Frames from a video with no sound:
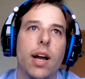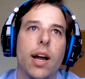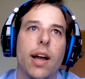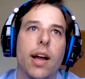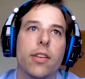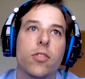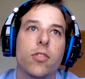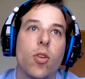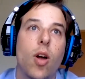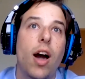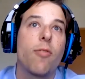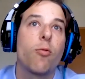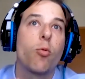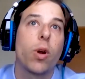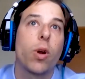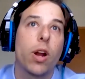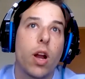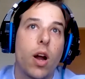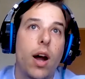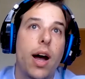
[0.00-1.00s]

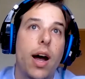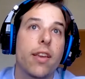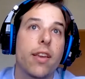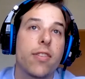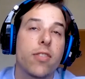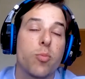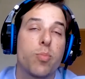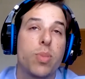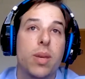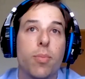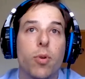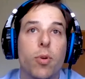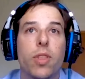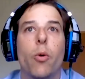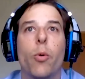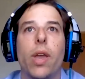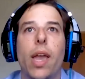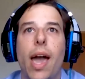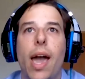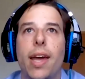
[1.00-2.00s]
software costs, the people
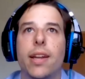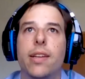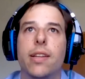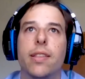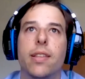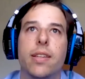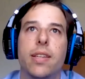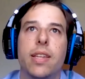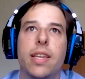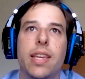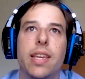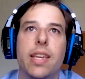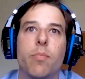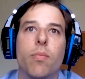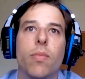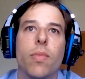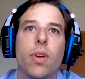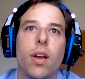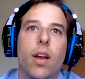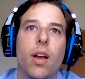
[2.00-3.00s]
that we added to the
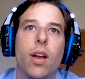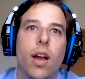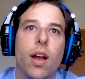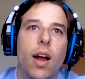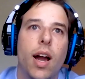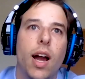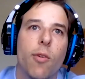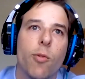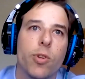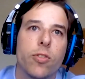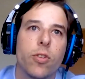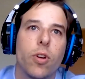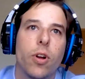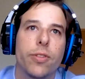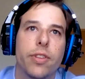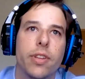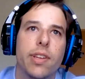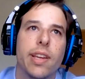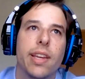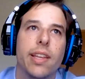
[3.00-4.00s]
team,
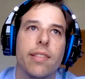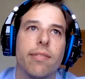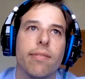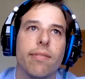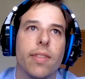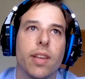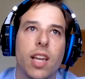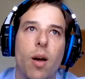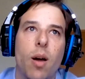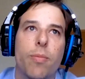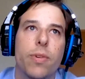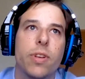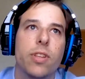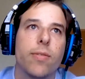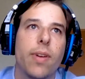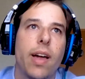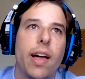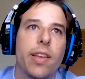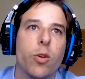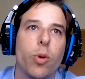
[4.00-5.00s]
resulted in the
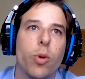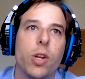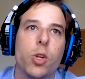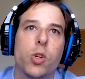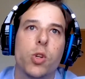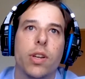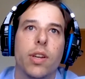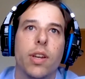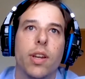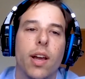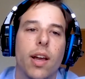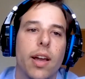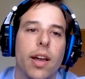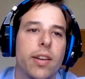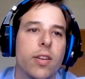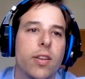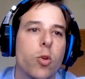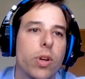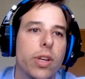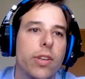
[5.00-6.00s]
company's valuation
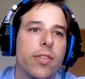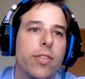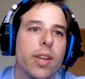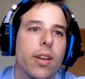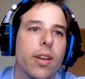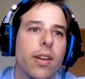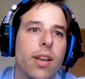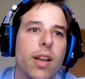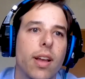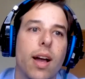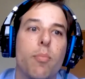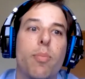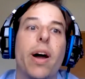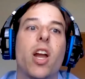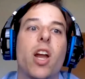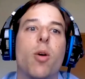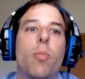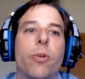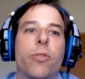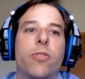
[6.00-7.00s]
increasing
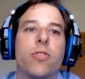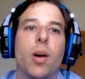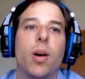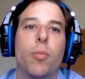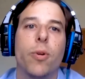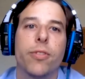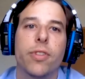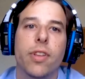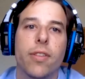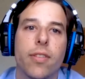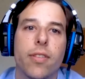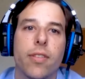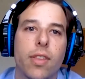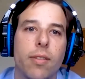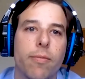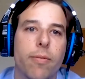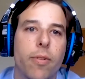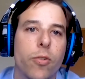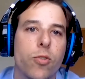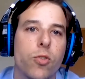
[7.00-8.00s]
by almost double since
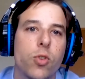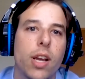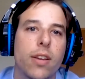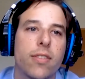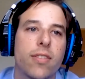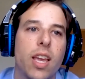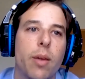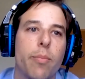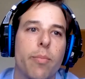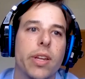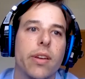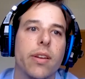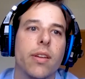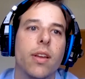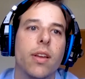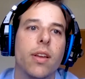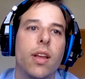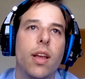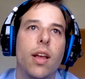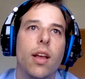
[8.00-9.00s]
the first checks came in.
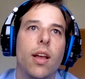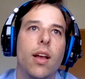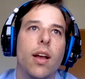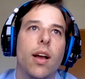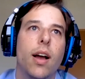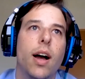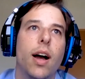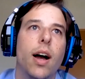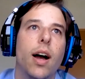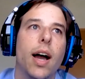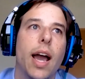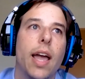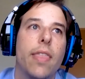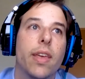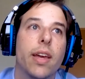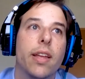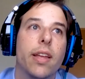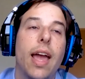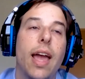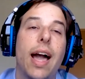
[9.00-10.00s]

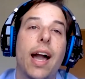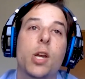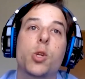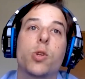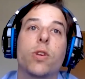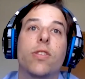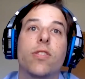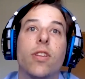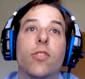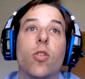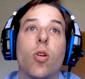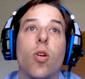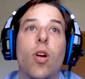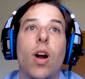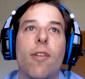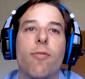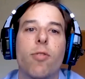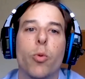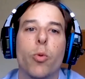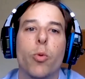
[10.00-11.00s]
And then actually, since our
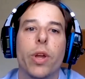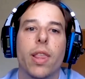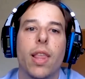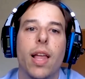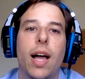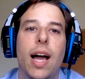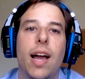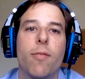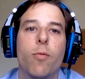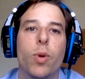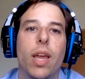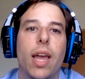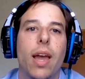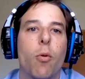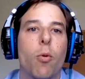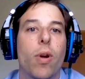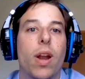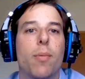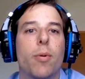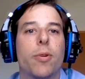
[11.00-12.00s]
offering went live, we
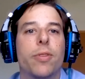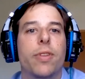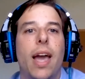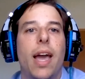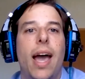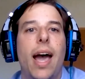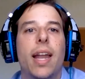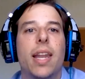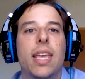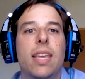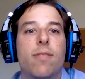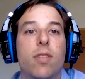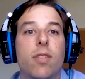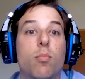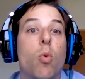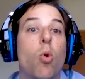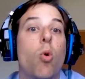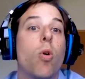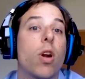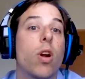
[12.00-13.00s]
were able to add
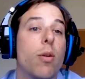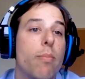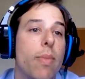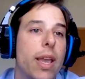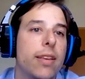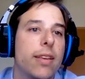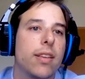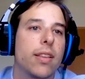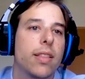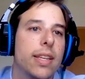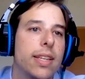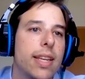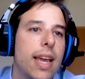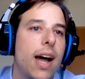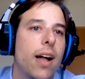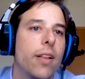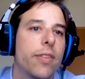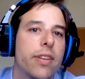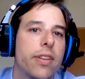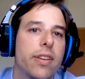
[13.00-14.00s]
even more amazingly
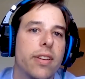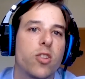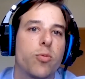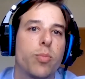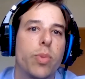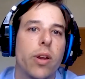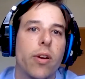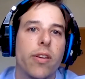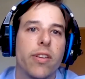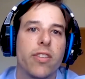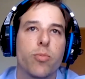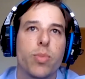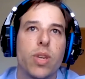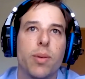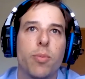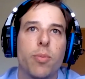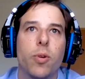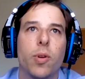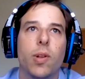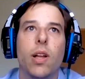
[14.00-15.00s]
talented and experienced
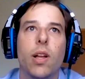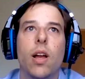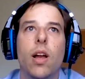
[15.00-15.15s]
people.